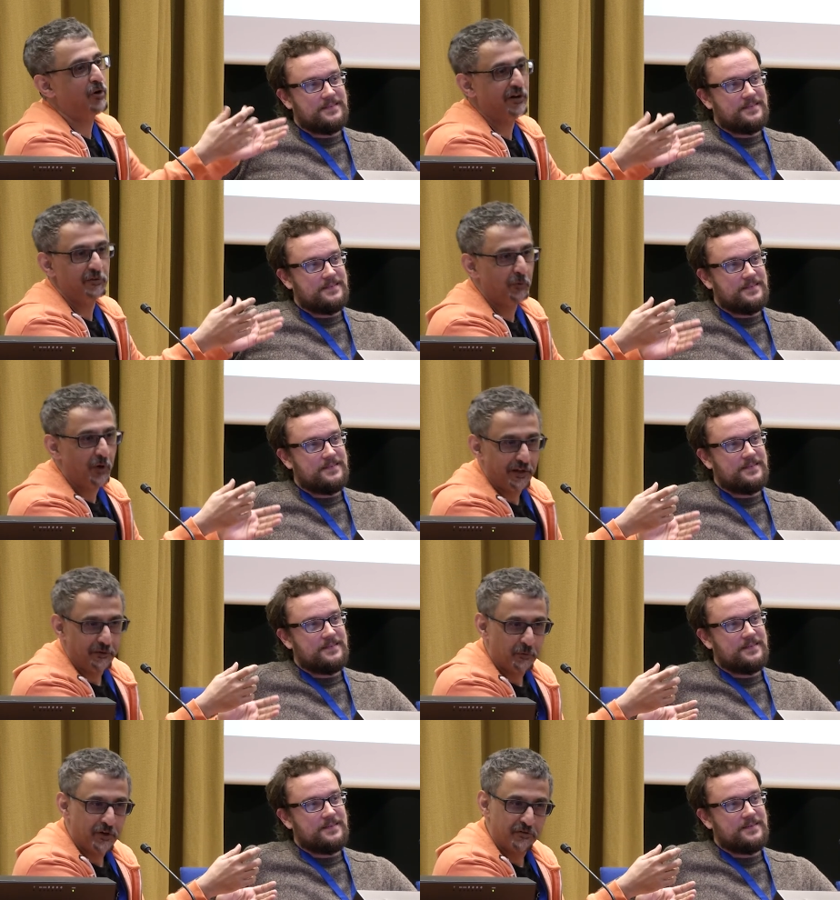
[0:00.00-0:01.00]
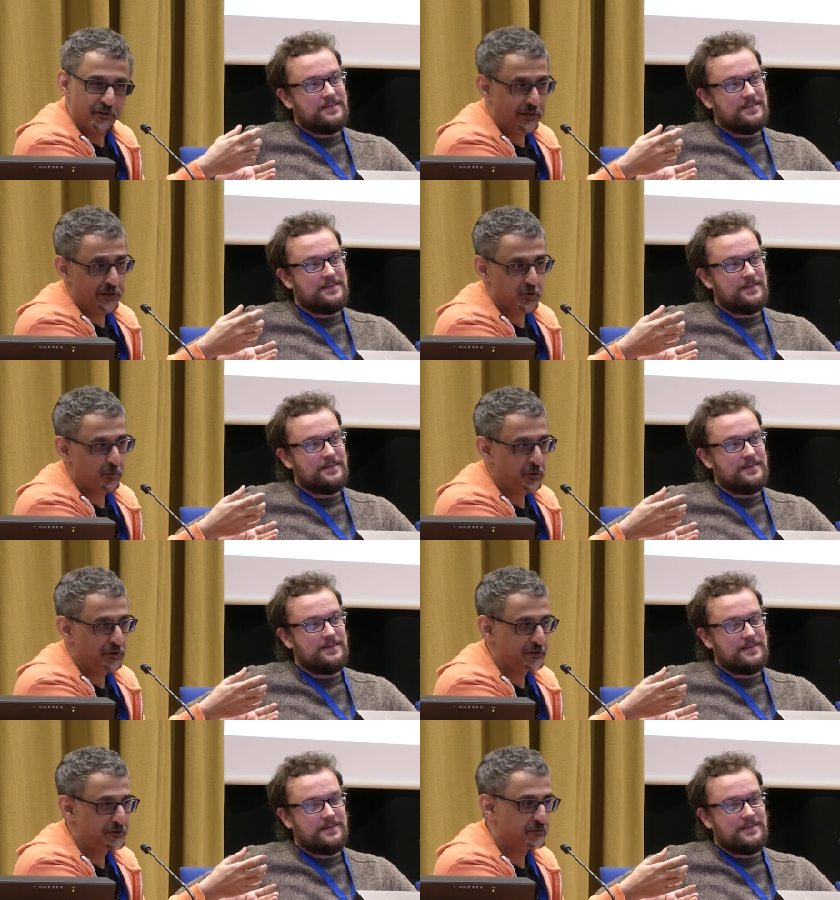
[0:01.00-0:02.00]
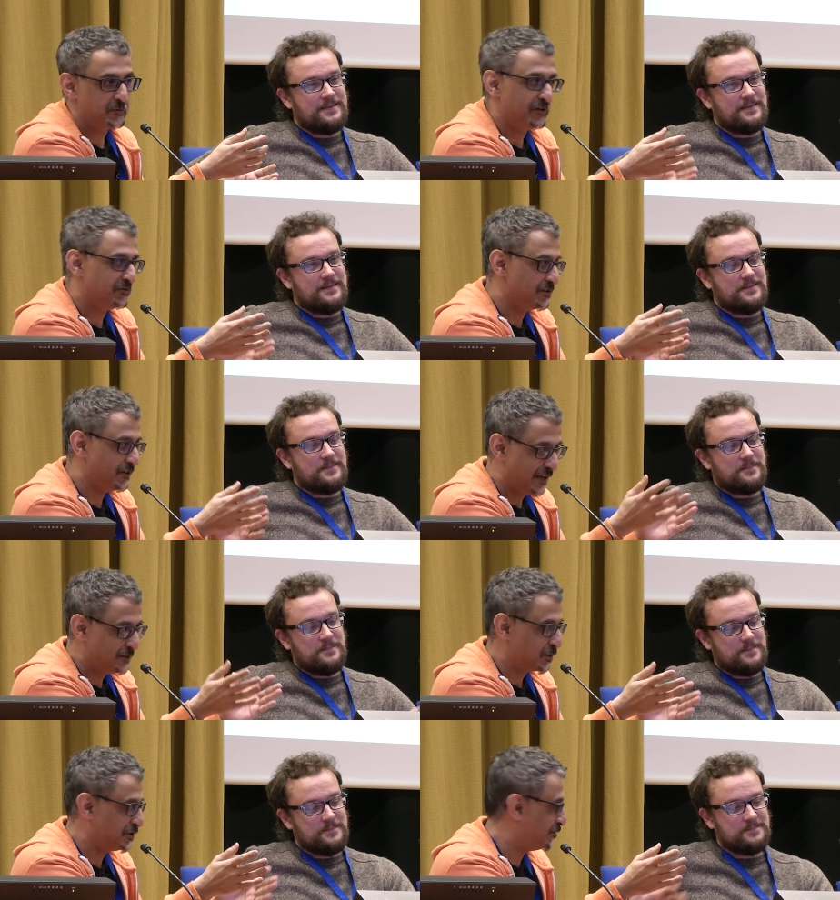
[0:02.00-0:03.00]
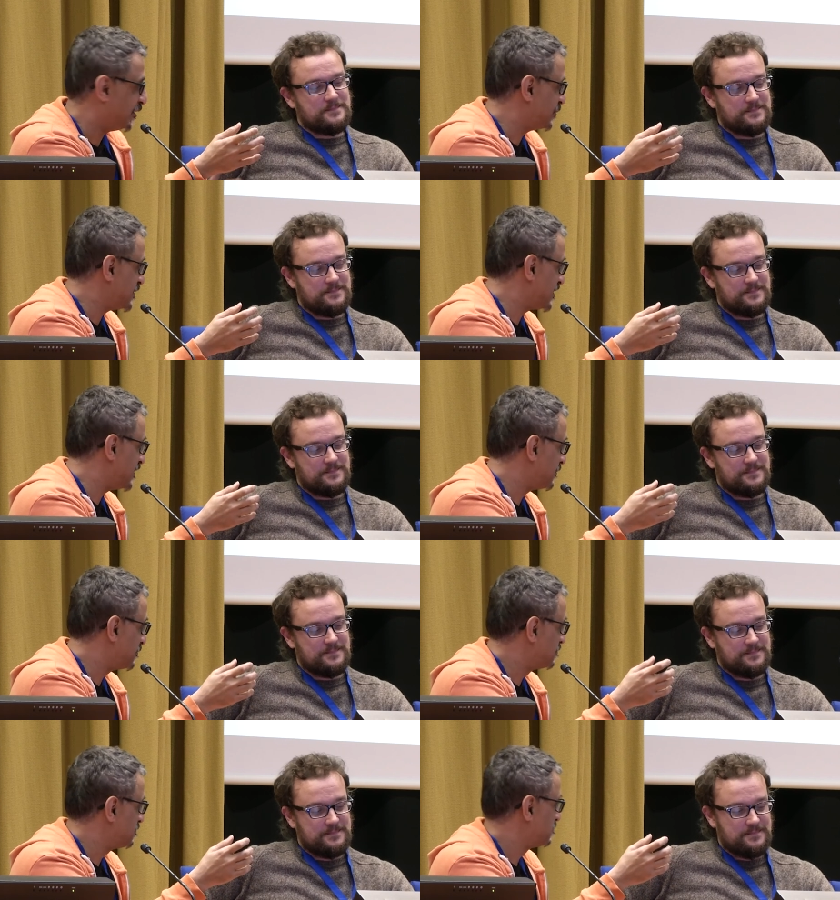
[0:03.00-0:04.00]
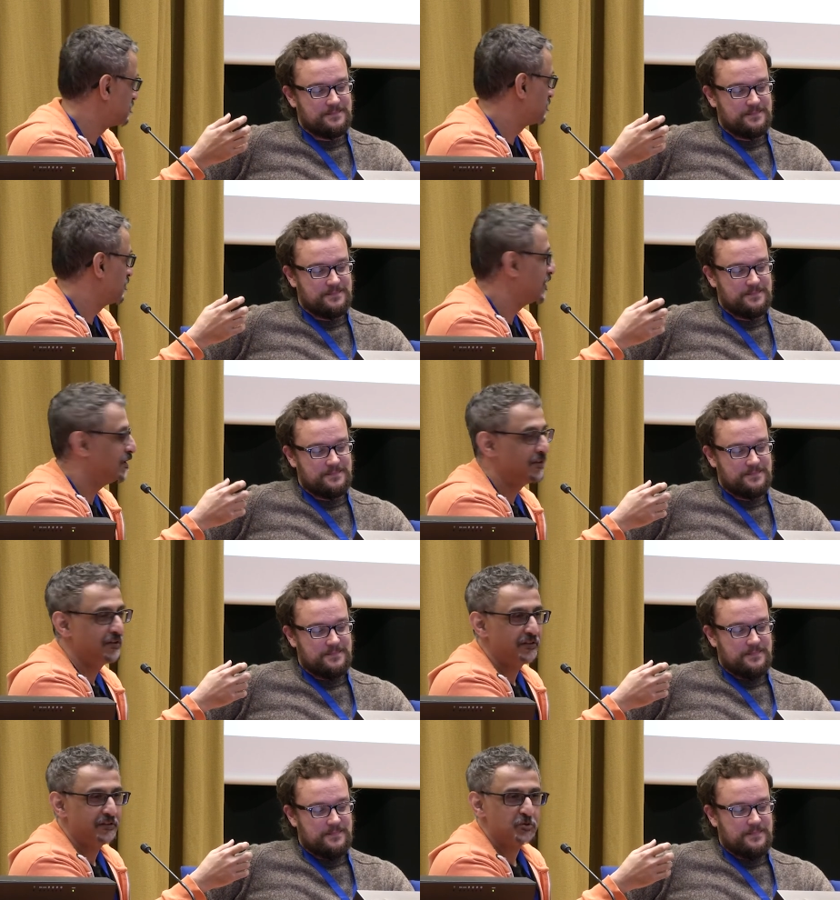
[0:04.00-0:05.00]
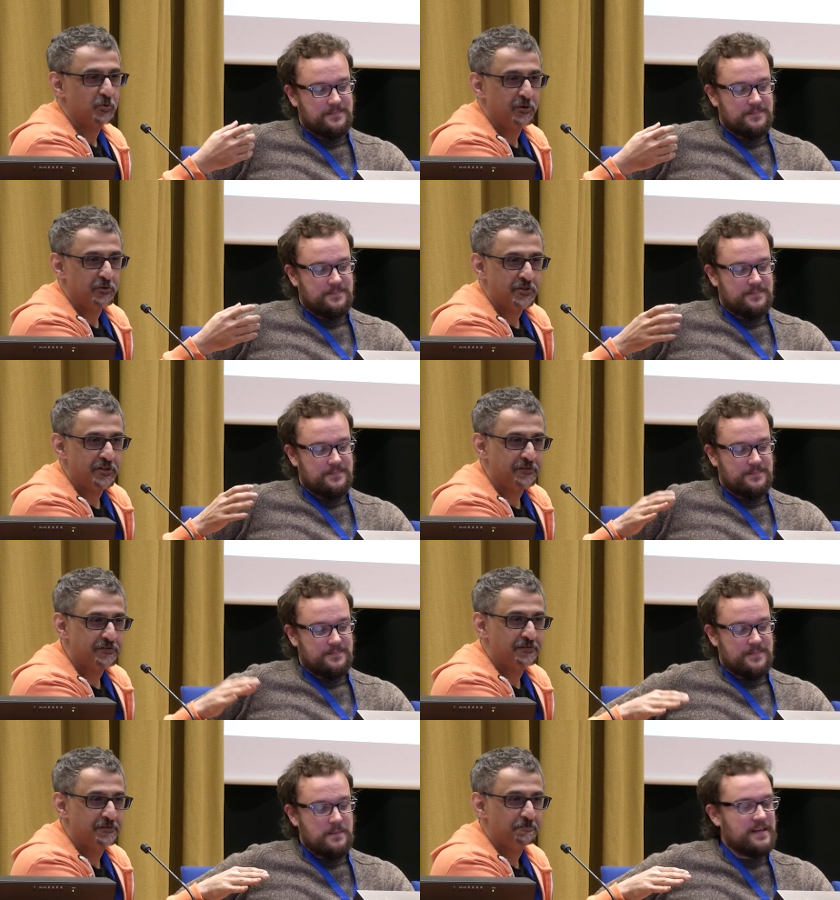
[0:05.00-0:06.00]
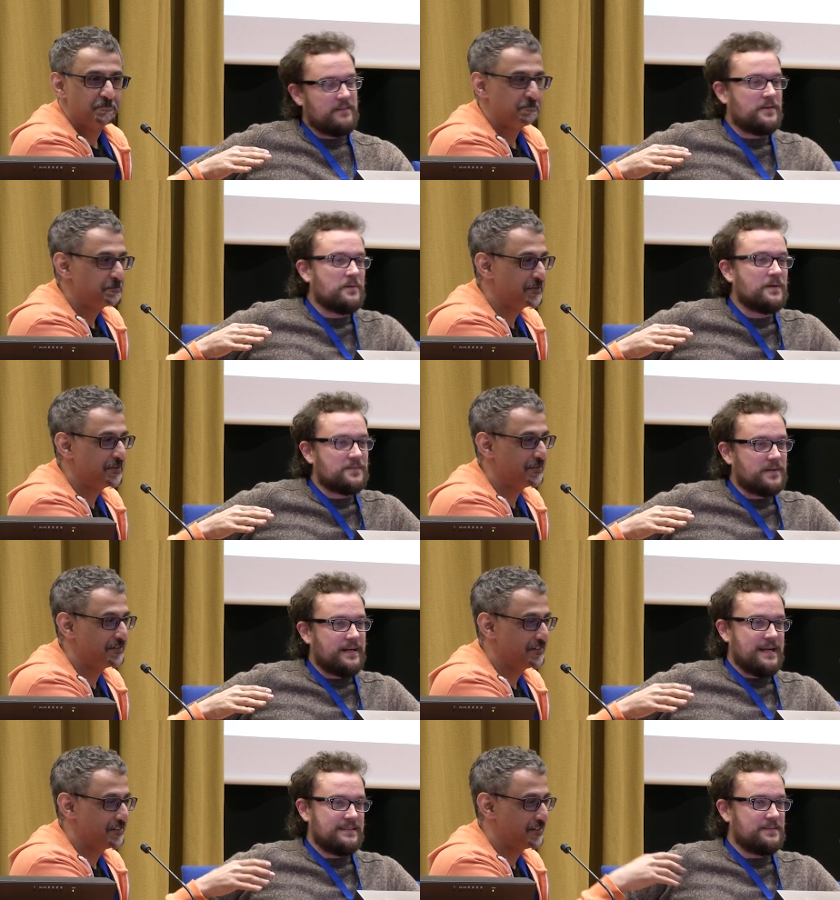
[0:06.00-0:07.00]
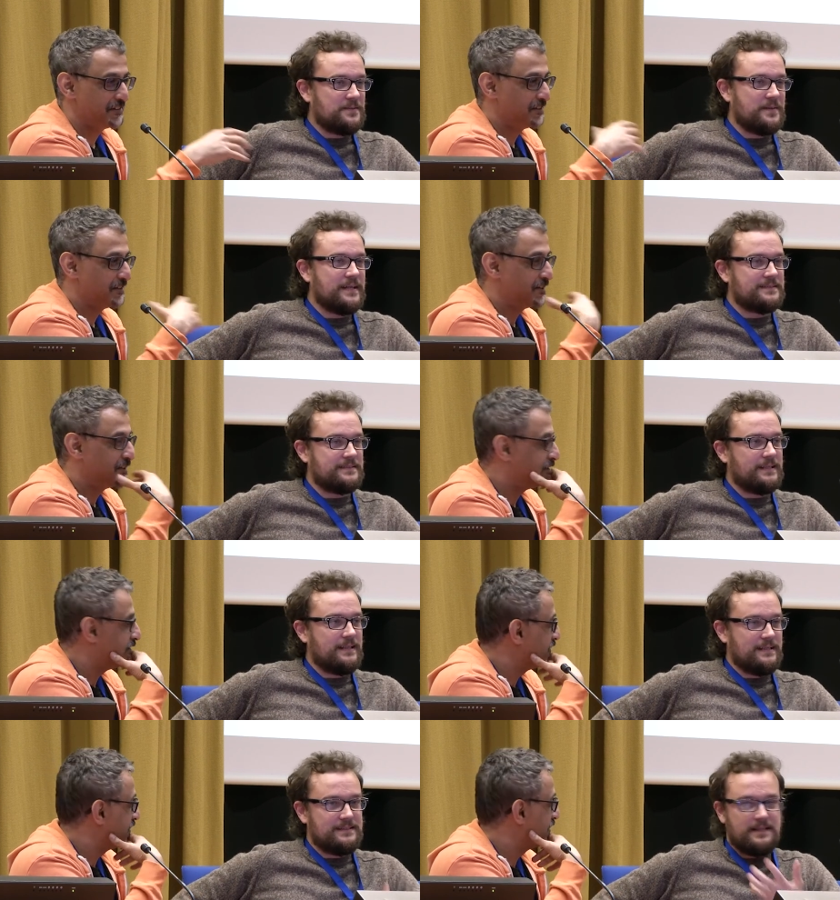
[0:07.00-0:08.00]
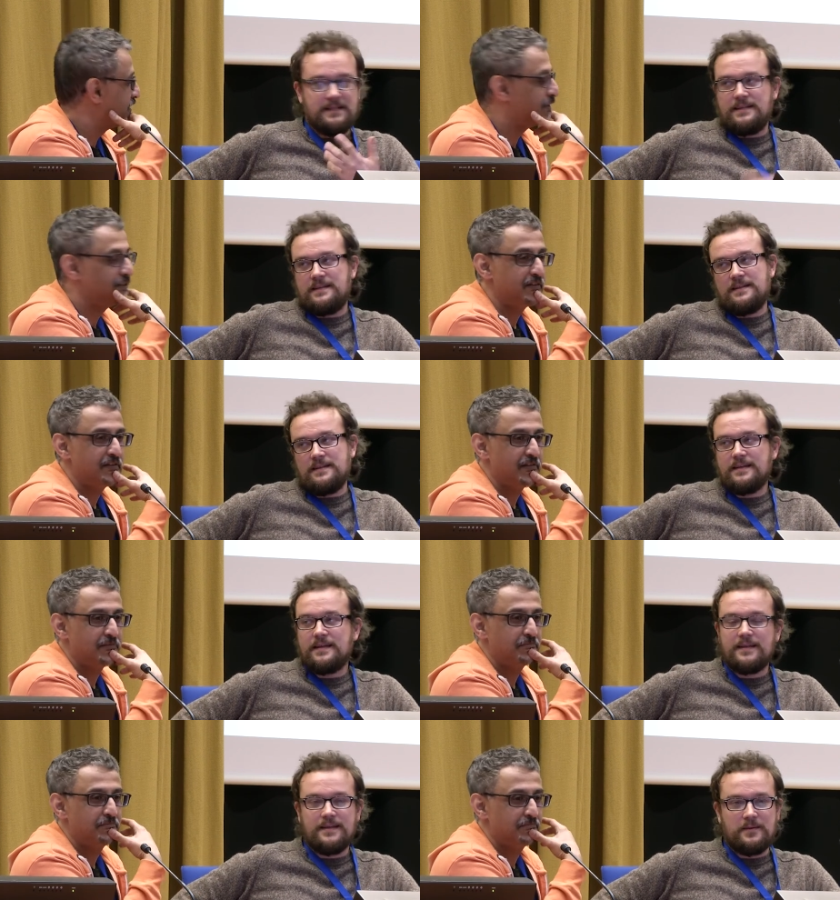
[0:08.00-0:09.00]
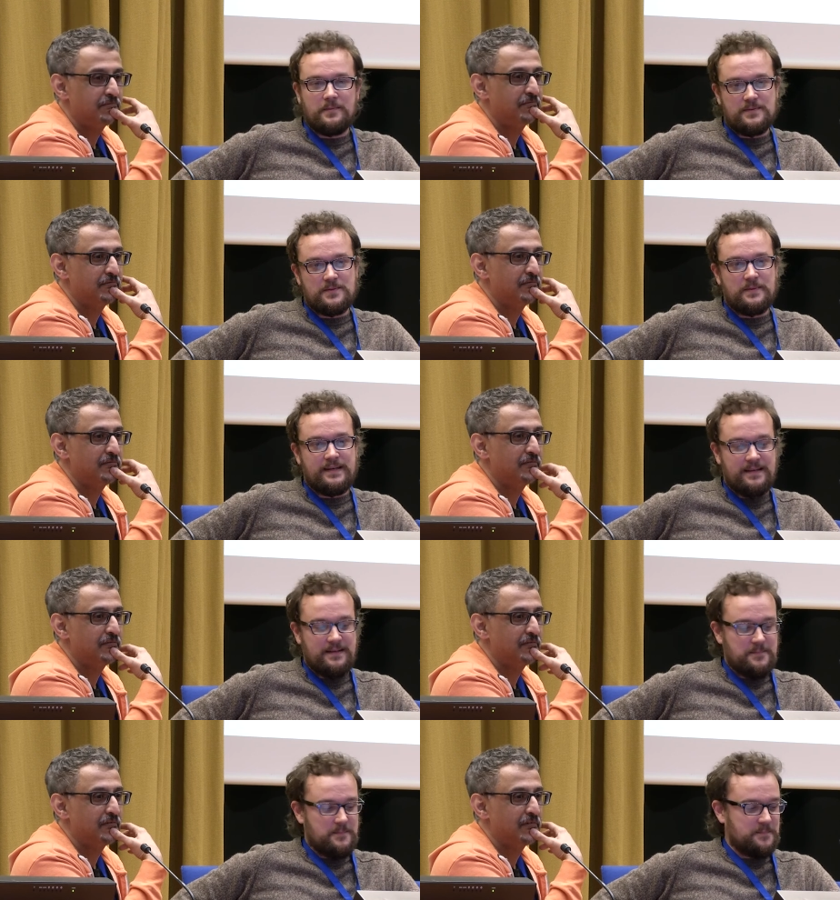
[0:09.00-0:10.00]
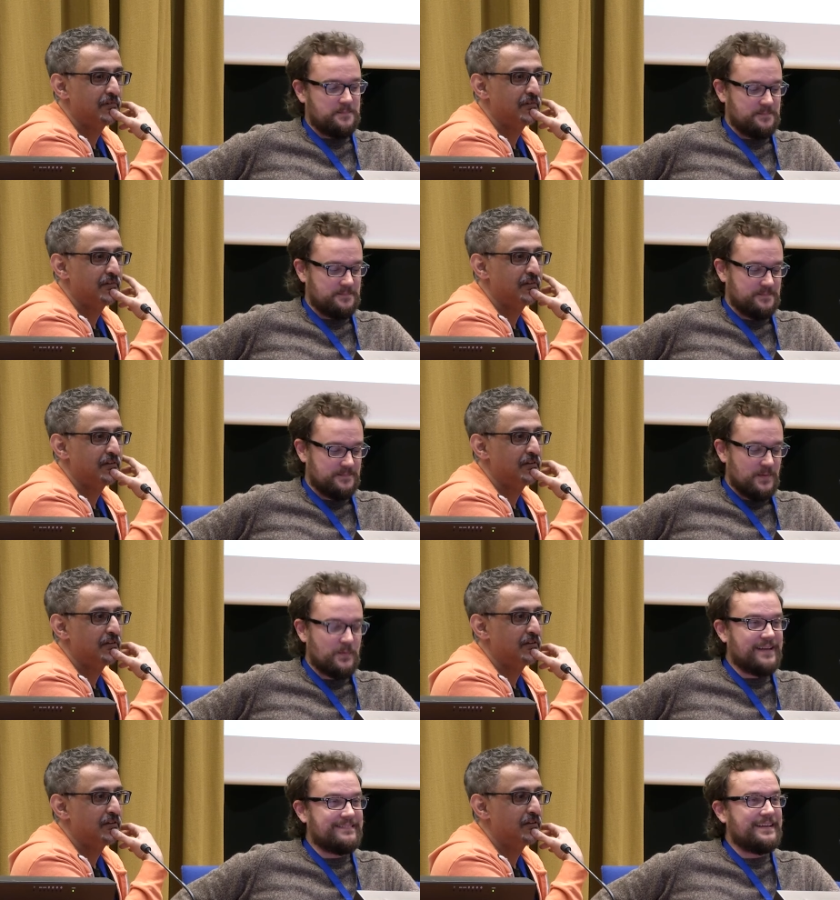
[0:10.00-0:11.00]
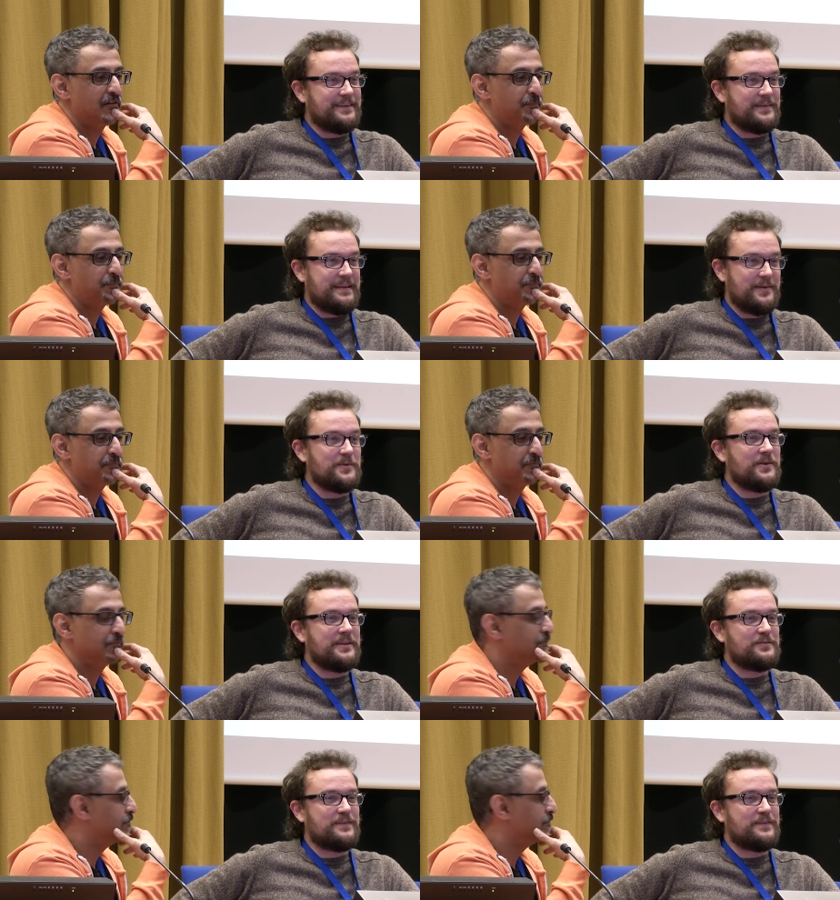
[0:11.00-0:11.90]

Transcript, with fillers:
Speaker 1: go around the world, wherever the Linux community is, wherever network developers are. That's where you'll see us.
Speaker 2: I mean, if you want to organize it, you just tell us, and, yeah. and so we can we can tell you that you, you need